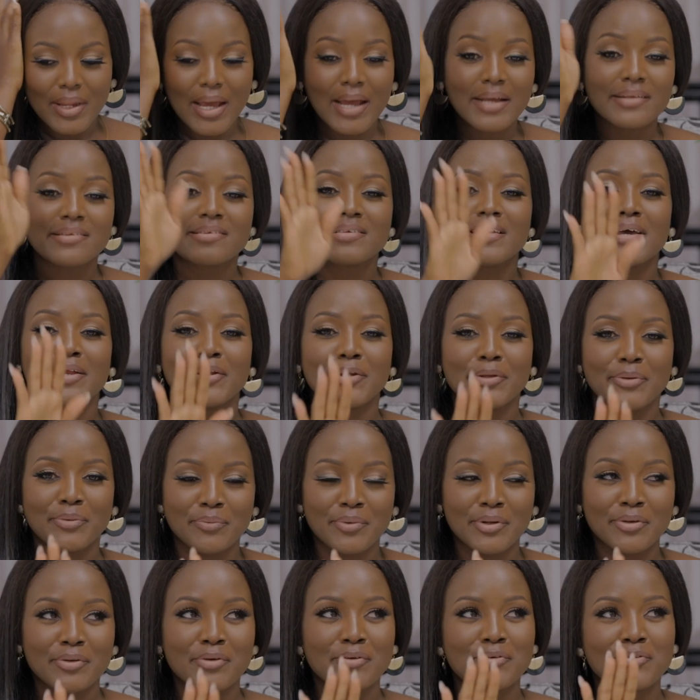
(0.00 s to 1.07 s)
I tell you,
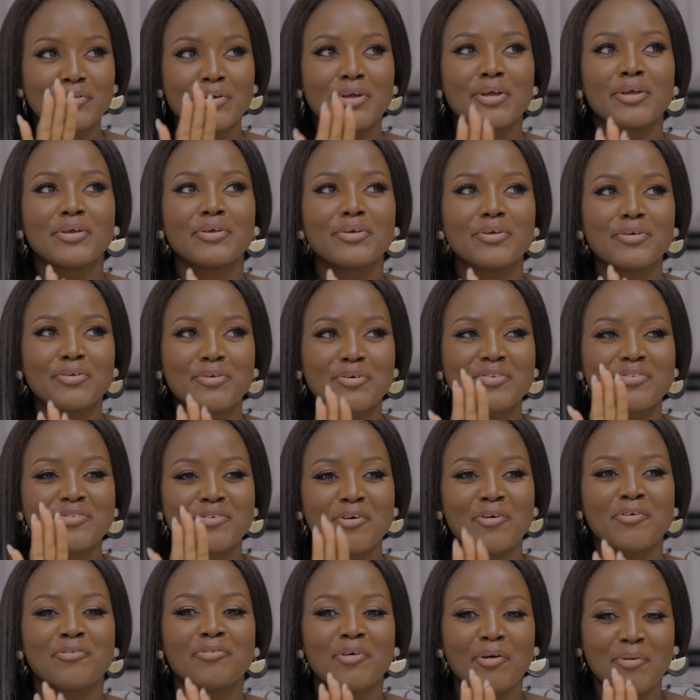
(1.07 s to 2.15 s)
when you're doing your
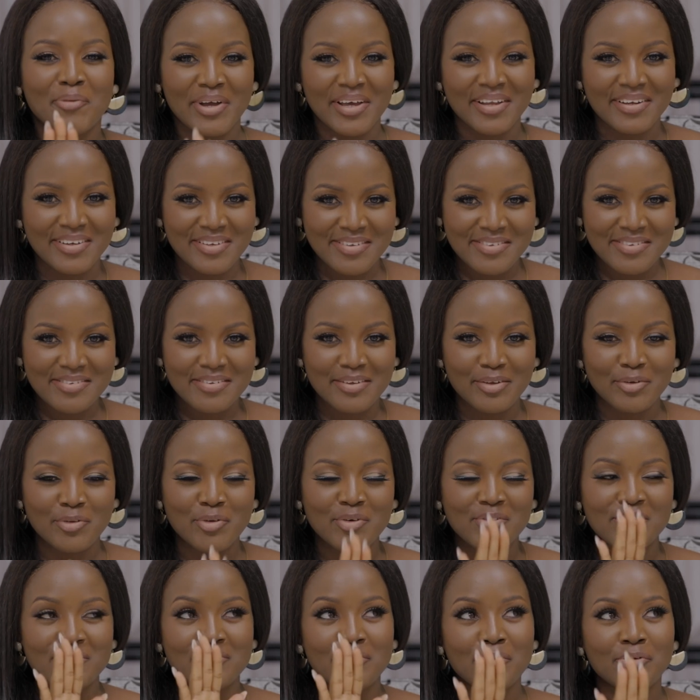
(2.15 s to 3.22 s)
self-awareness in
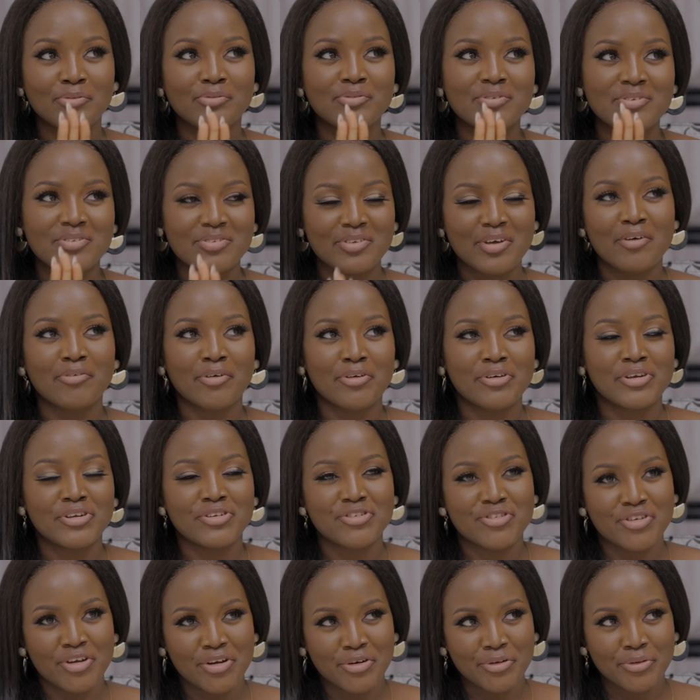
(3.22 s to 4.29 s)
your self-discovery
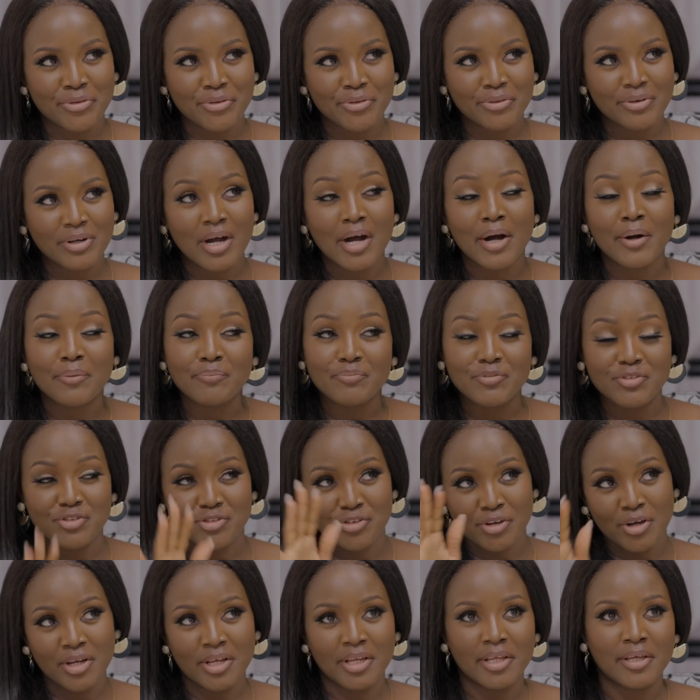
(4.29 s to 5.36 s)

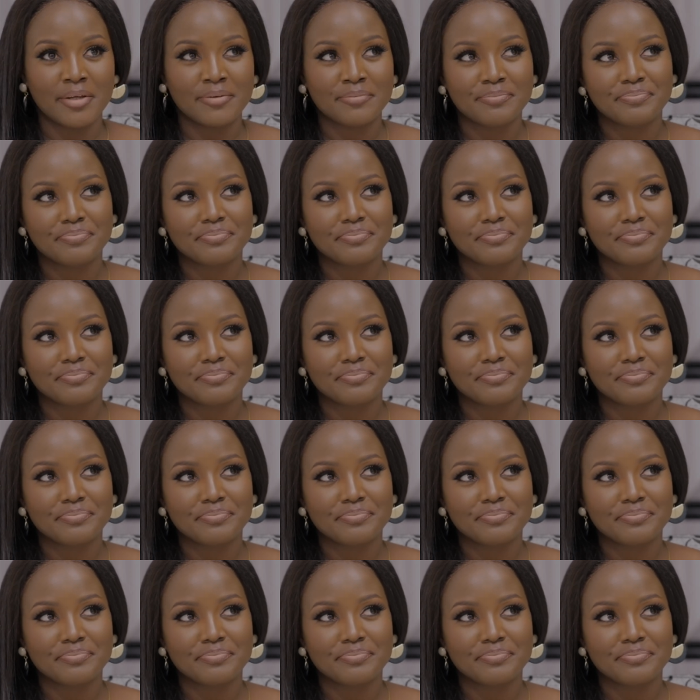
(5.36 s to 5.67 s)
journey,